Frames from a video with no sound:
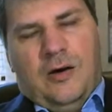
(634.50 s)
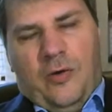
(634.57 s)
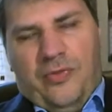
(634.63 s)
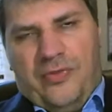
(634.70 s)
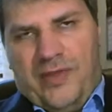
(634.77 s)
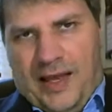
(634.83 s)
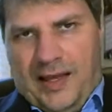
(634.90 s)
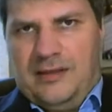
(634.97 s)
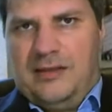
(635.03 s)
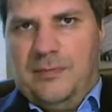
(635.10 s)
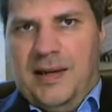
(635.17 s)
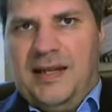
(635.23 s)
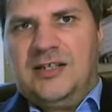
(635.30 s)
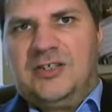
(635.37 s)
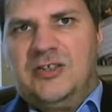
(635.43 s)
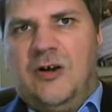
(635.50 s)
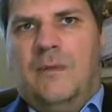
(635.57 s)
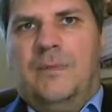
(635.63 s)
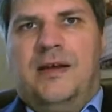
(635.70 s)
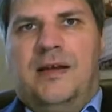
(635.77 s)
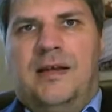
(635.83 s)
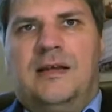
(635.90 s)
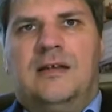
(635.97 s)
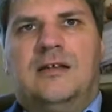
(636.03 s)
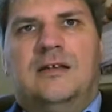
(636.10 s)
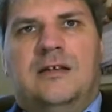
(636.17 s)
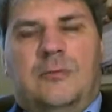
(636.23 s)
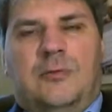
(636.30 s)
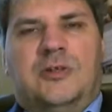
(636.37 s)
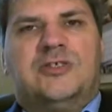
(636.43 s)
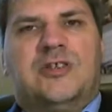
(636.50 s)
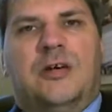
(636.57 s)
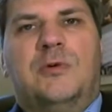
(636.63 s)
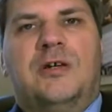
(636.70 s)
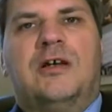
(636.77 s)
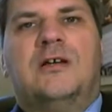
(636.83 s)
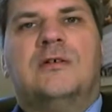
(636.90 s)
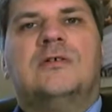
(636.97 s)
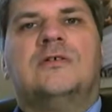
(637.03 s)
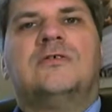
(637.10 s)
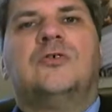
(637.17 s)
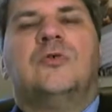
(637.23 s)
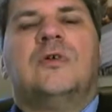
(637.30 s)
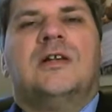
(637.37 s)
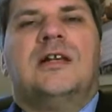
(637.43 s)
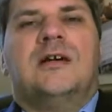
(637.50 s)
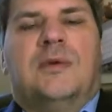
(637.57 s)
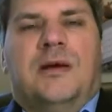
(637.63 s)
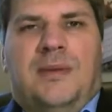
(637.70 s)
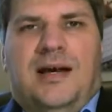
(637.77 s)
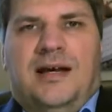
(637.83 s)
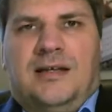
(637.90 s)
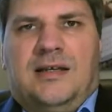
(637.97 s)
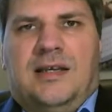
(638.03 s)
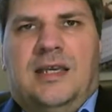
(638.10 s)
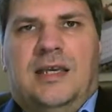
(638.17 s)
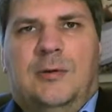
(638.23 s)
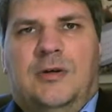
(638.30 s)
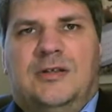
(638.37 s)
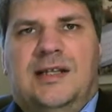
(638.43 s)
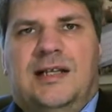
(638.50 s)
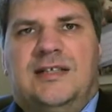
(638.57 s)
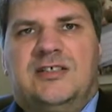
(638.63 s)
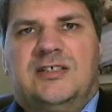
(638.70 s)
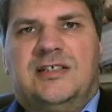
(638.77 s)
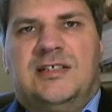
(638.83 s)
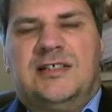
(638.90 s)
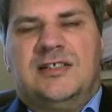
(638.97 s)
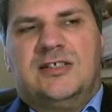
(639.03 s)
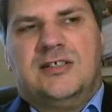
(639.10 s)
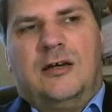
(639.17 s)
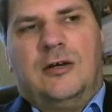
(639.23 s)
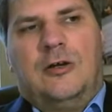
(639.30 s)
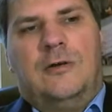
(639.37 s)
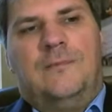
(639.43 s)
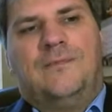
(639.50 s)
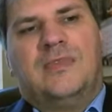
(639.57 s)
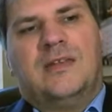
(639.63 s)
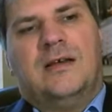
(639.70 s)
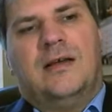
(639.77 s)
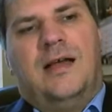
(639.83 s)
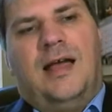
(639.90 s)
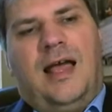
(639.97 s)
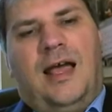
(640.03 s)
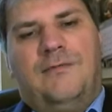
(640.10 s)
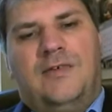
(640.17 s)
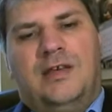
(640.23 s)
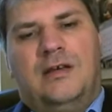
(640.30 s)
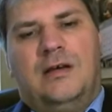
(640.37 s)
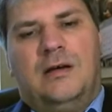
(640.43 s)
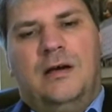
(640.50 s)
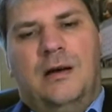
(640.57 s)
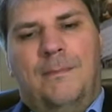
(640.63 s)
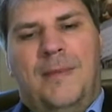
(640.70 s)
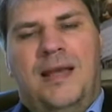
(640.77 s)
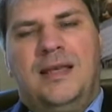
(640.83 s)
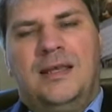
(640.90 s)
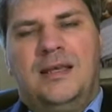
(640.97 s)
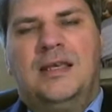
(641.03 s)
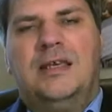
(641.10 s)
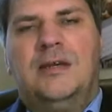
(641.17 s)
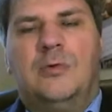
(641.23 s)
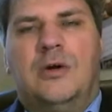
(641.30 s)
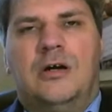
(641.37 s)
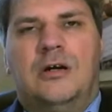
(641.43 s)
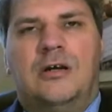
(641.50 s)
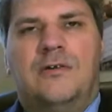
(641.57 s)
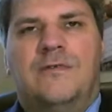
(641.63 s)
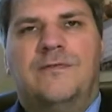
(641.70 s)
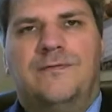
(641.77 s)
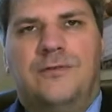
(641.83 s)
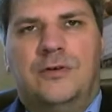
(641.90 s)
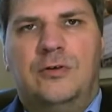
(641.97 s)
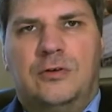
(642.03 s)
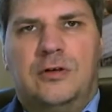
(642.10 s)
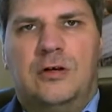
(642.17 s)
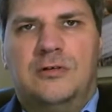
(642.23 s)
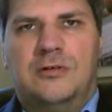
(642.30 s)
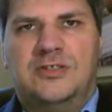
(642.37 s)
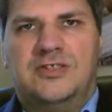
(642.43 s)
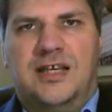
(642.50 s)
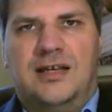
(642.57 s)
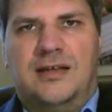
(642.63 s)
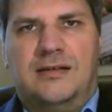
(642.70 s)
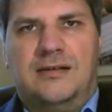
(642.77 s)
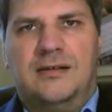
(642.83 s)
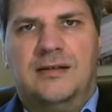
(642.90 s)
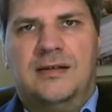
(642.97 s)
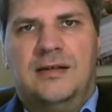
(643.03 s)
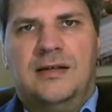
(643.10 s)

On that, the main topic, so we're going to talk a little bit about keyword density. So having a main keyword for your content